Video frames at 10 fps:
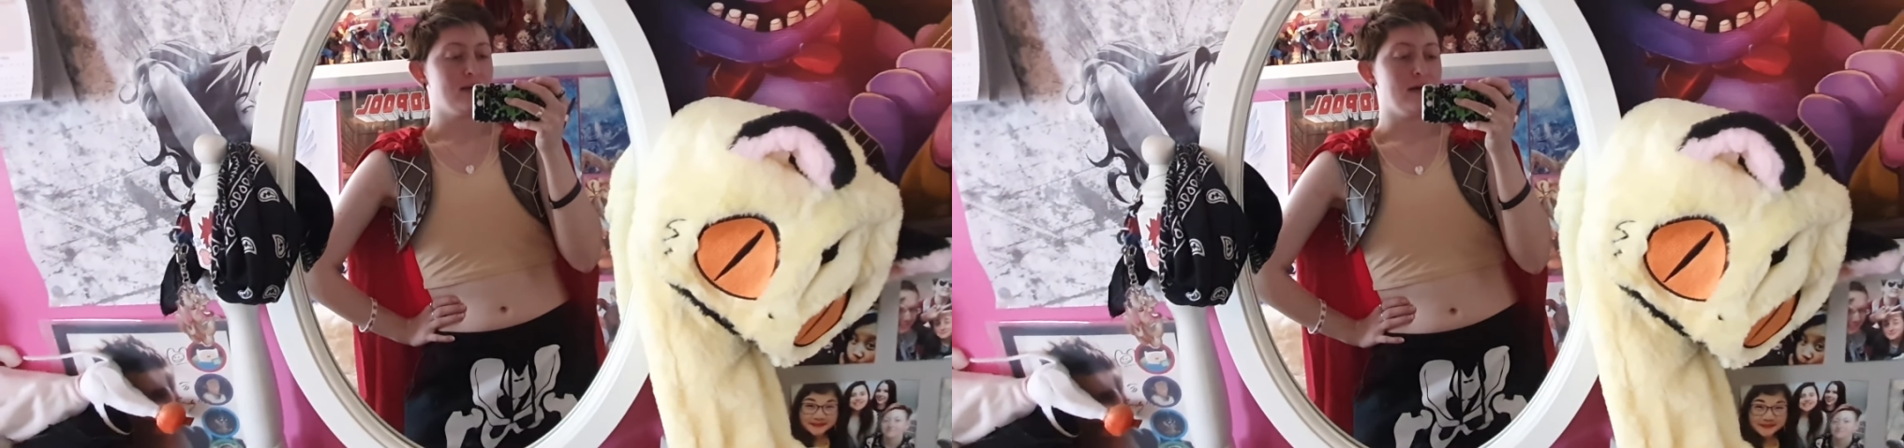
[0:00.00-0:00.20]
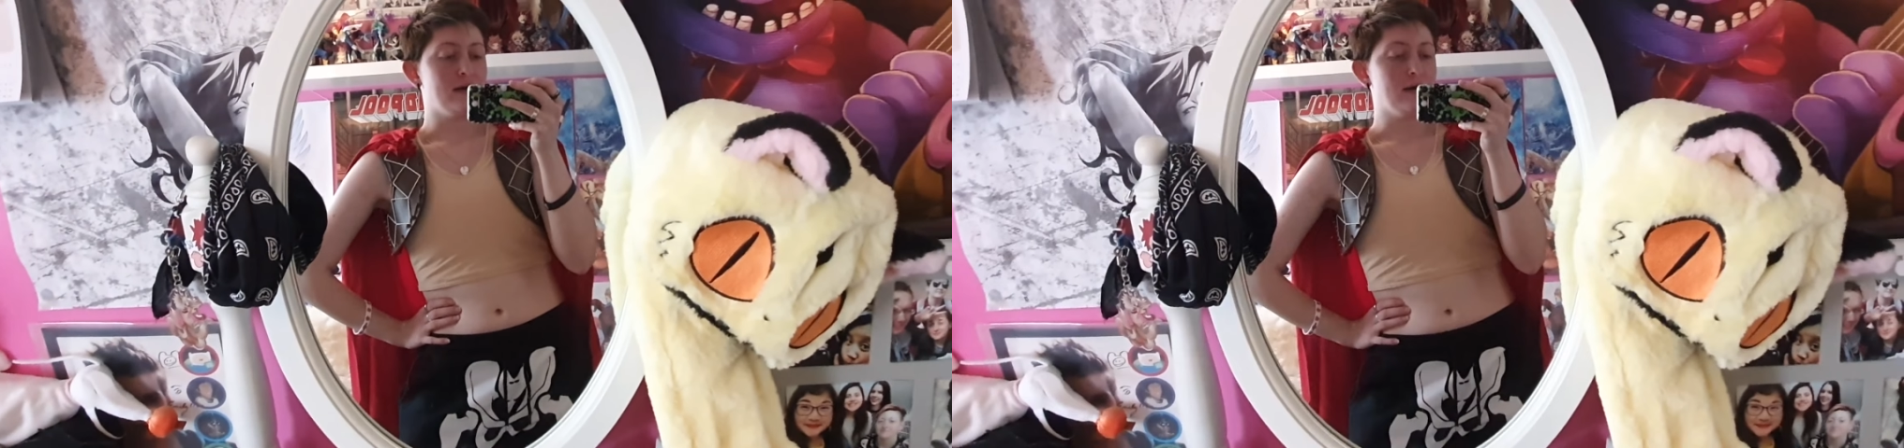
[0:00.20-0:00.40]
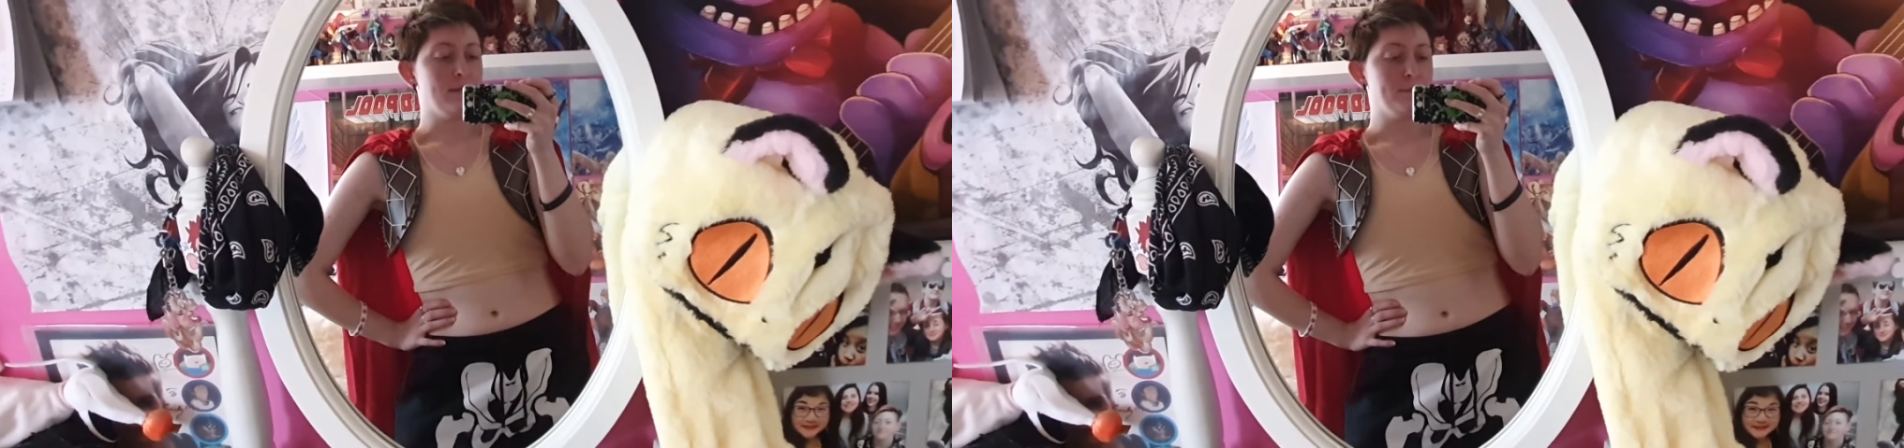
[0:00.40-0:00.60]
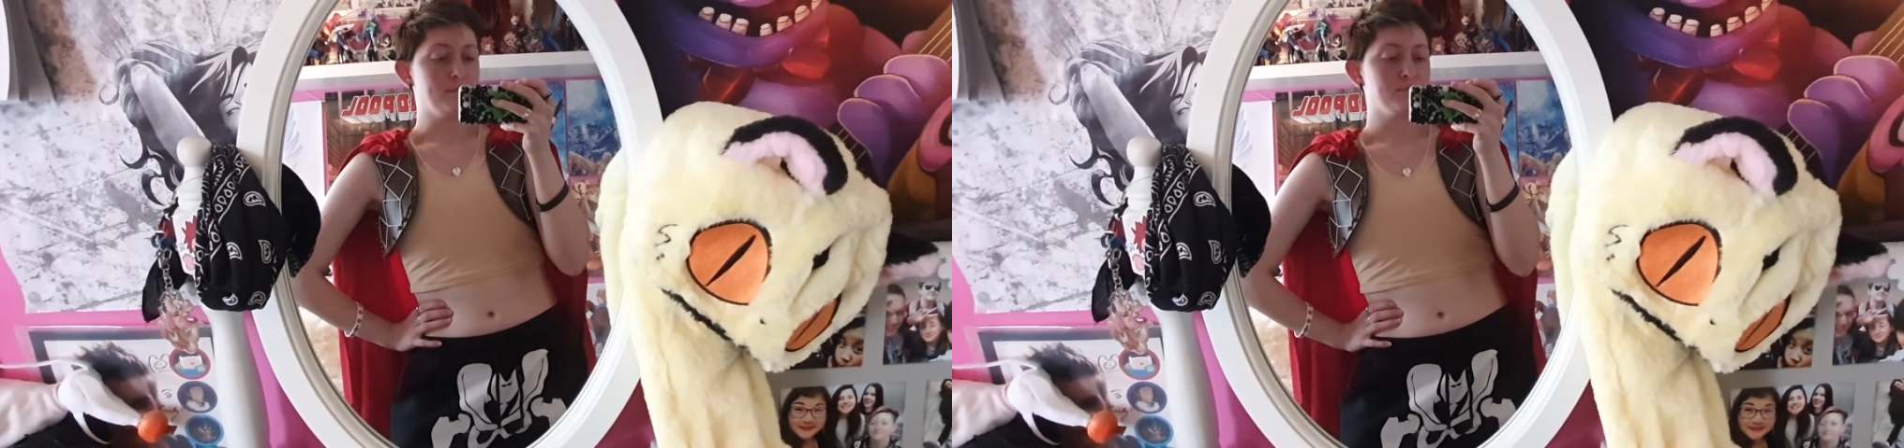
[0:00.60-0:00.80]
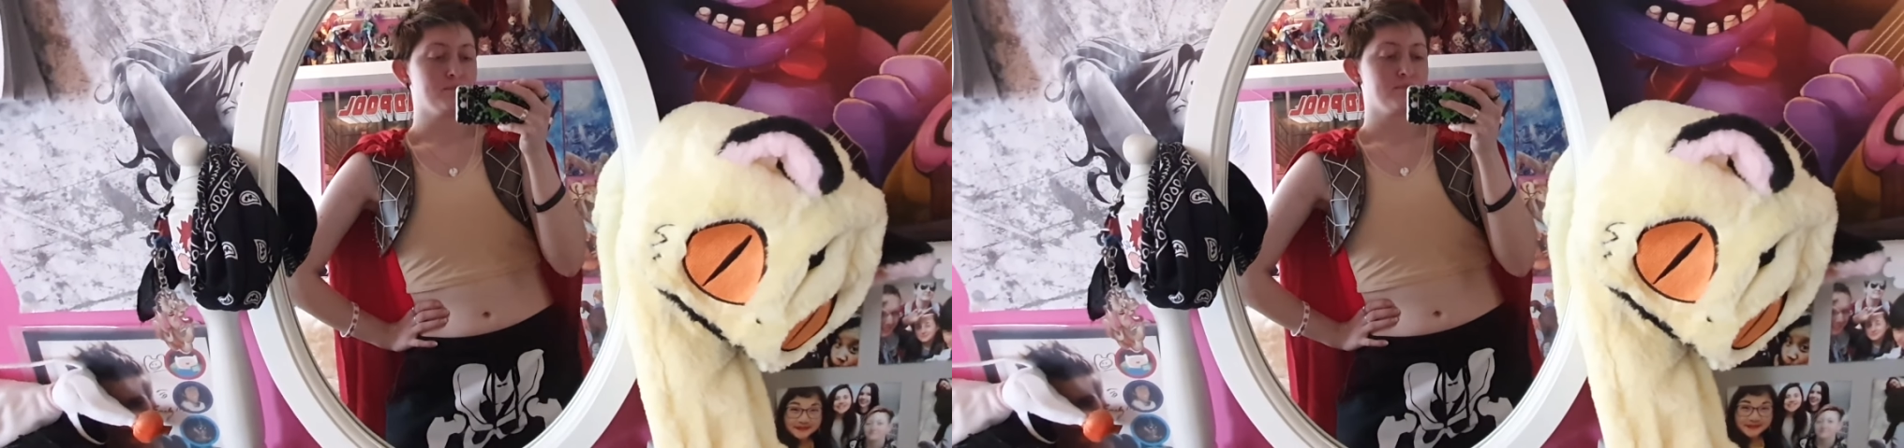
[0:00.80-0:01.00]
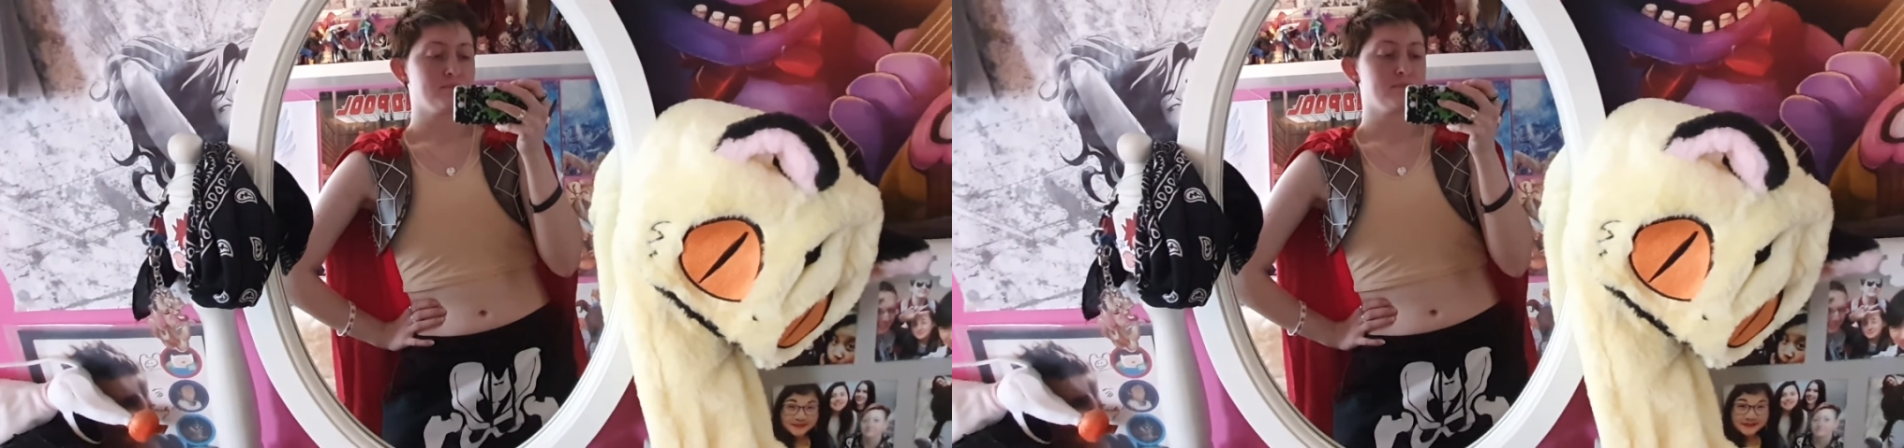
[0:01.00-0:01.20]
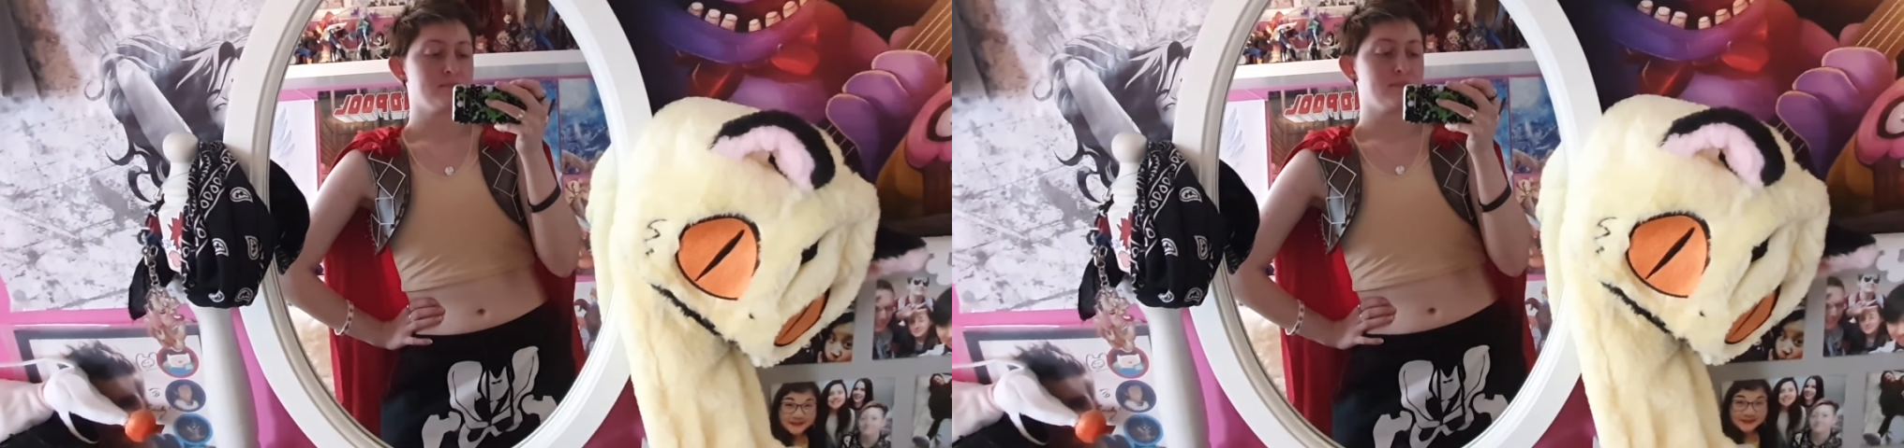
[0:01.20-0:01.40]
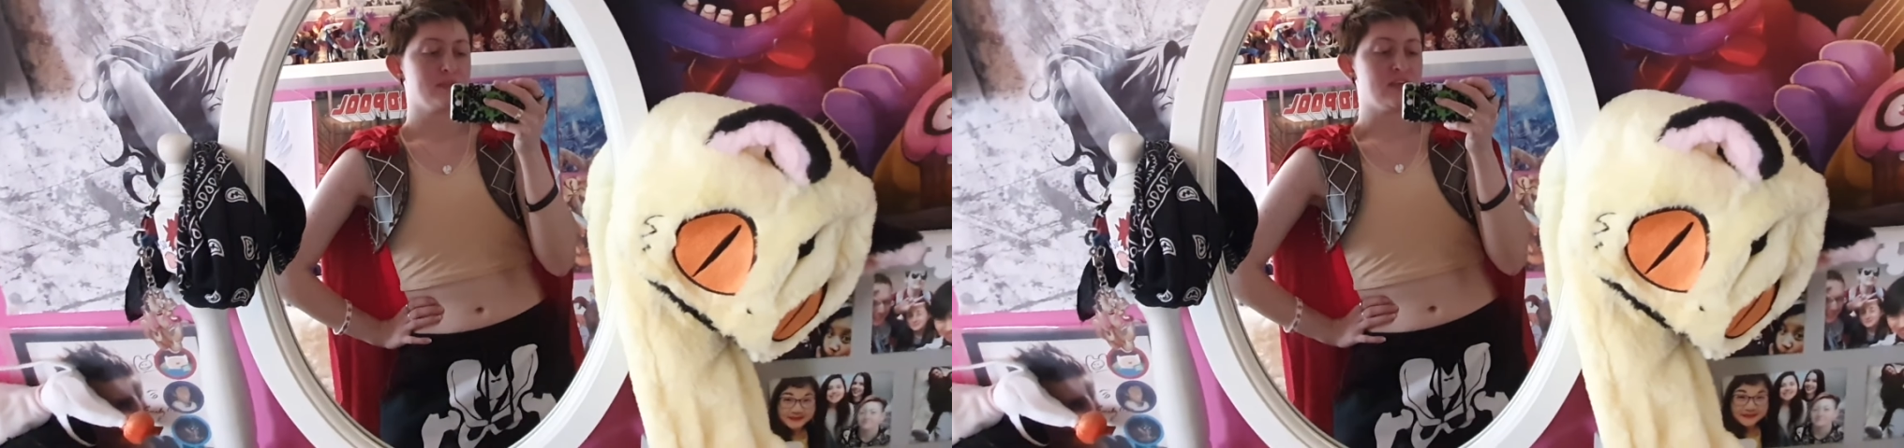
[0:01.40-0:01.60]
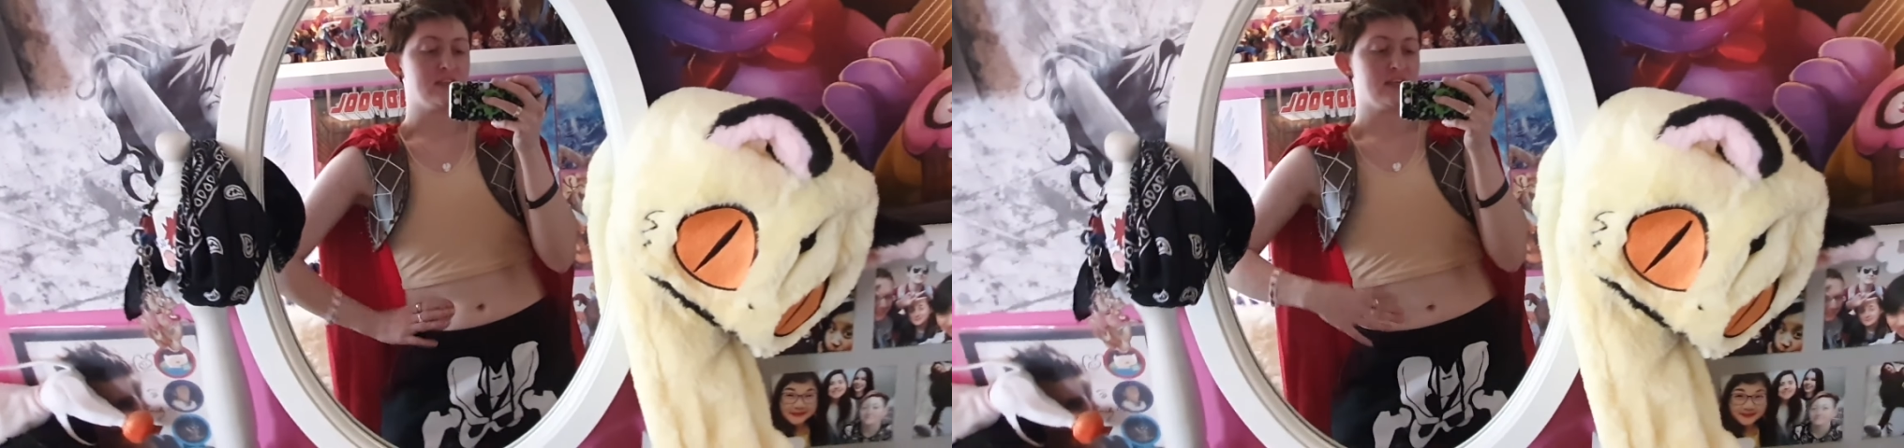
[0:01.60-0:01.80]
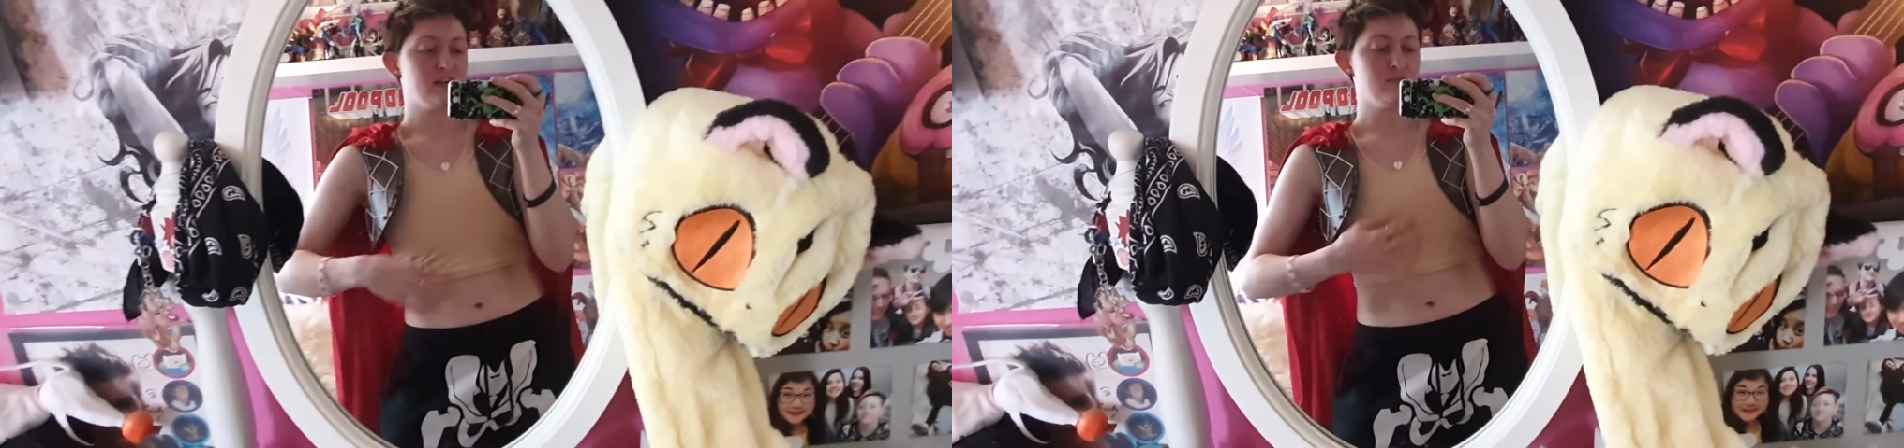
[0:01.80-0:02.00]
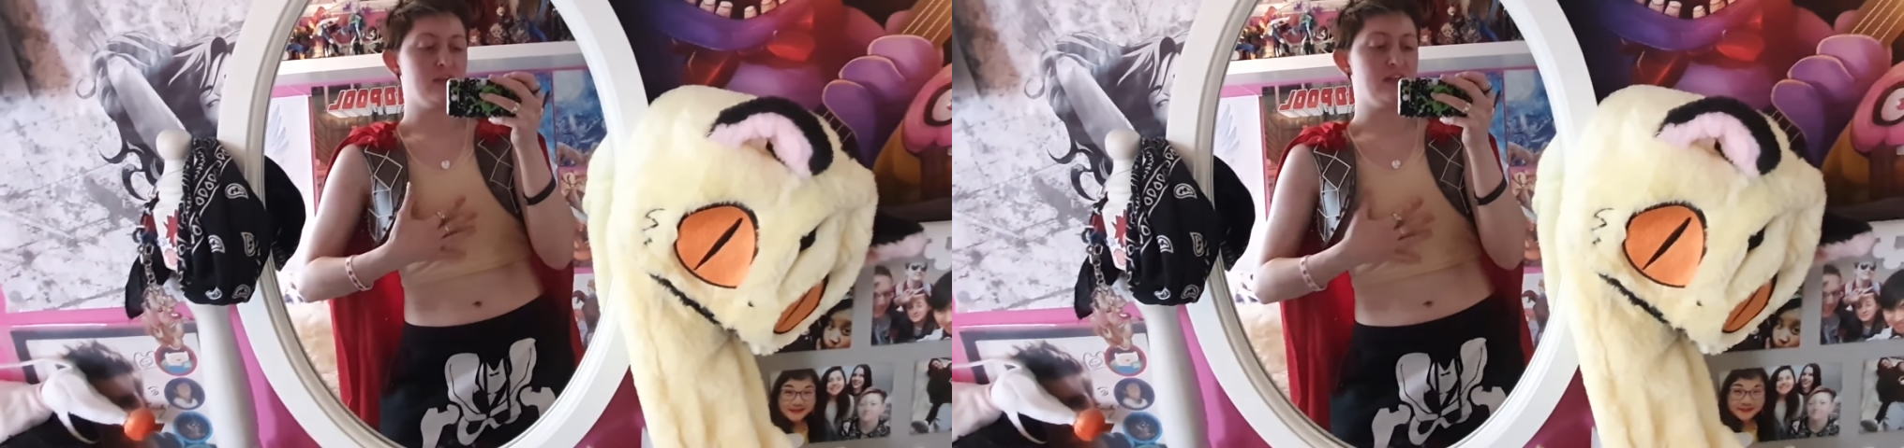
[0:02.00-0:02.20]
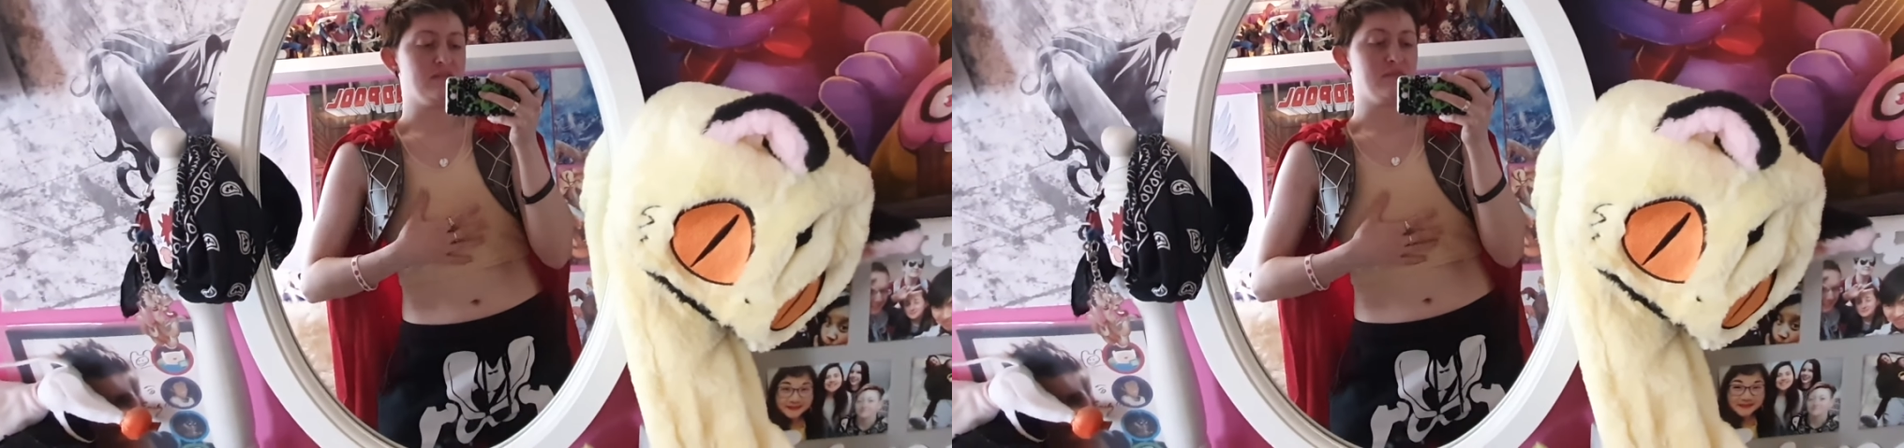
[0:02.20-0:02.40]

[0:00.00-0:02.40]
Because I don't really